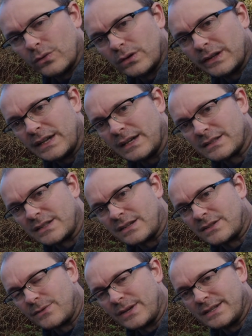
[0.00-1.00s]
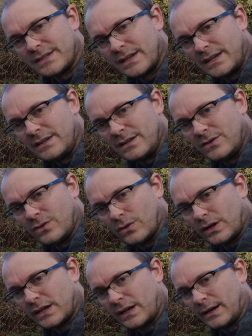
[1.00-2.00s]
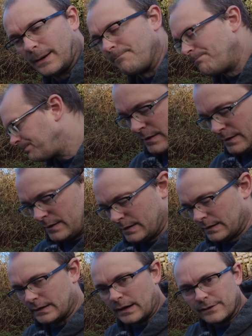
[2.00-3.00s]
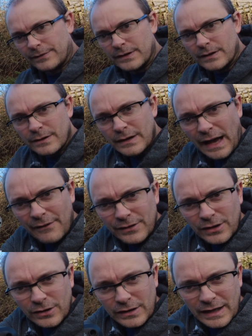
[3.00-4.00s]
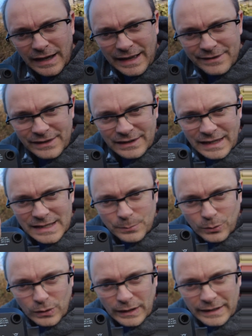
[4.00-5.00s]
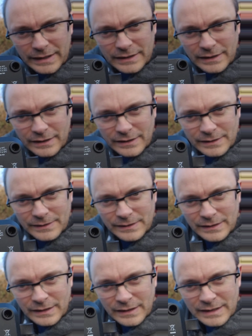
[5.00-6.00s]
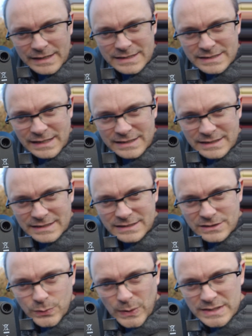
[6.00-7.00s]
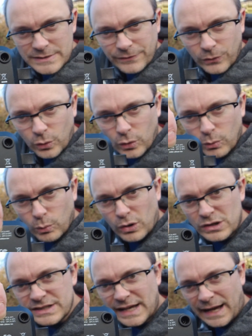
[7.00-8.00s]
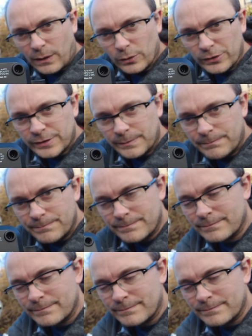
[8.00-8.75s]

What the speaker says: all the accessories in your car. Now, if you have a look at the label here, it says it's 24 watt hours.